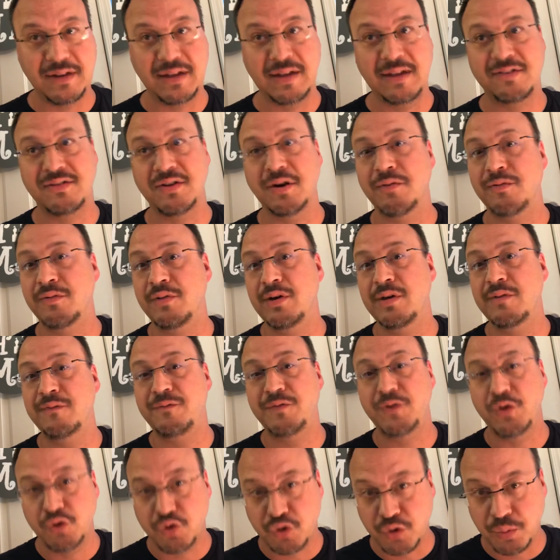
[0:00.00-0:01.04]
It's over in
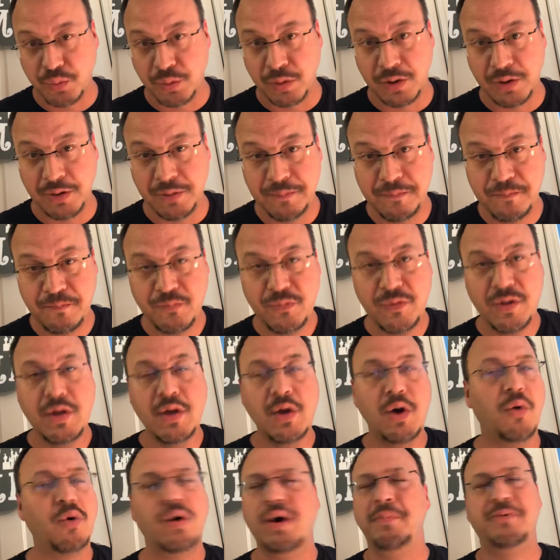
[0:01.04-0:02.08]
Future World,
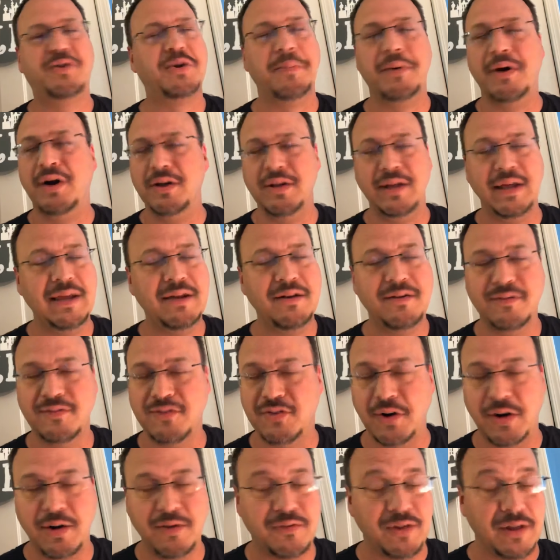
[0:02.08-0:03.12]
or Tomorrowland.
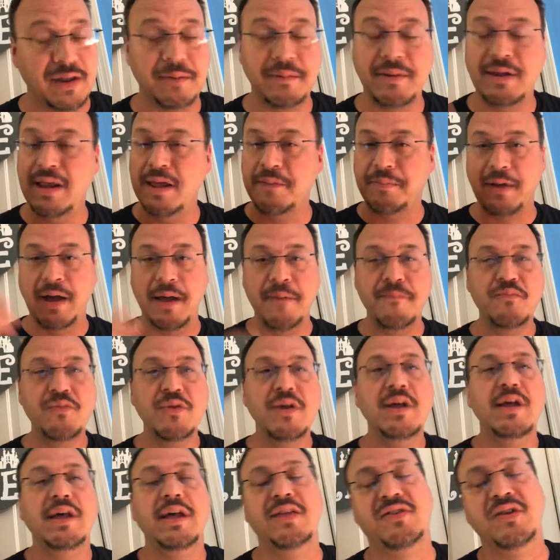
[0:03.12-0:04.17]
Sorry, I was thinking about Epcot.
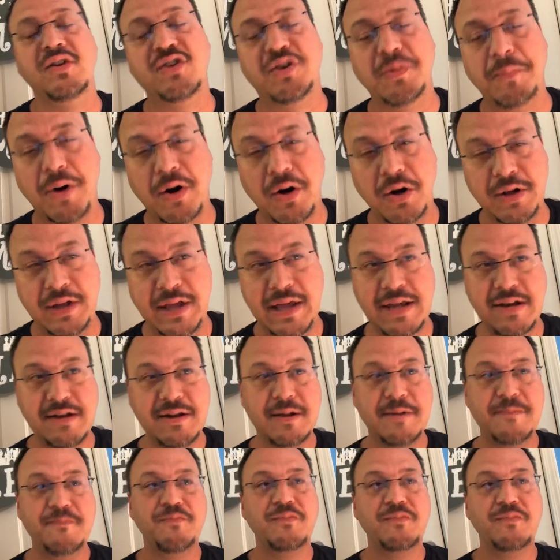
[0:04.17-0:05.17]
It's in Tomorrowland.